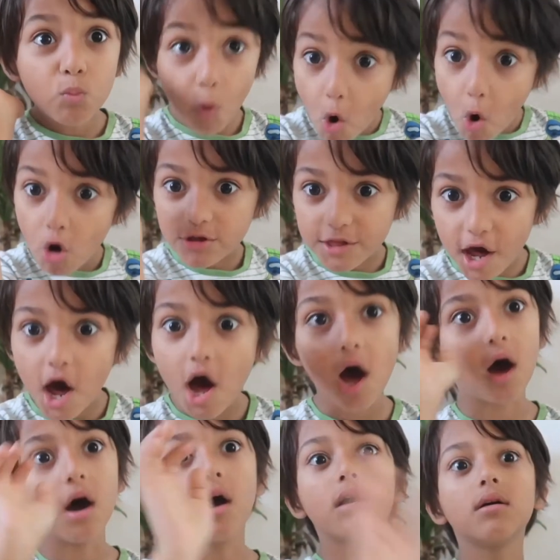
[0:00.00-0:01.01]

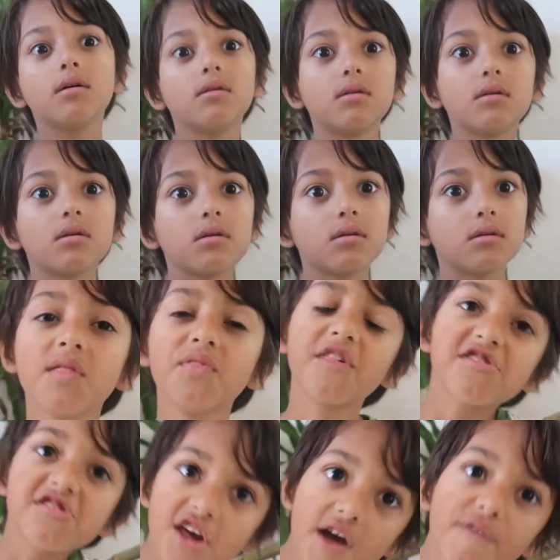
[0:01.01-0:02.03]
water. The
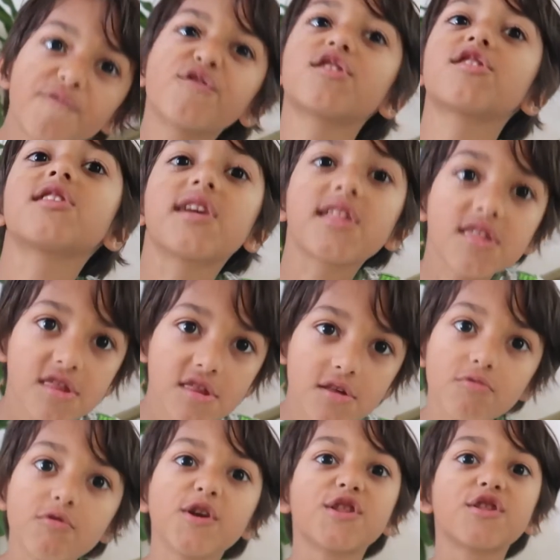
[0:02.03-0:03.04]
Surfers Against
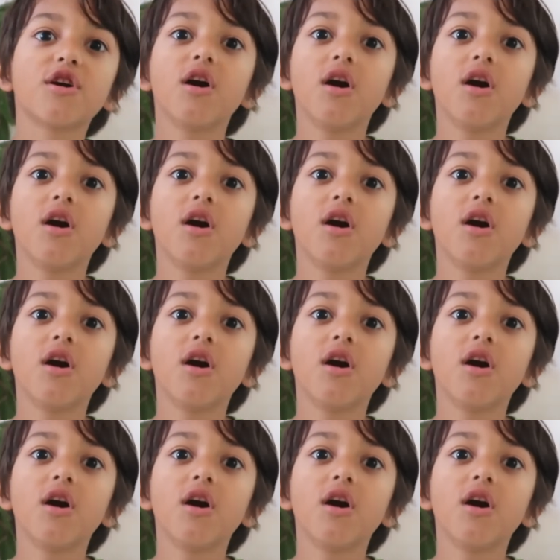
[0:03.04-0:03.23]
Sewage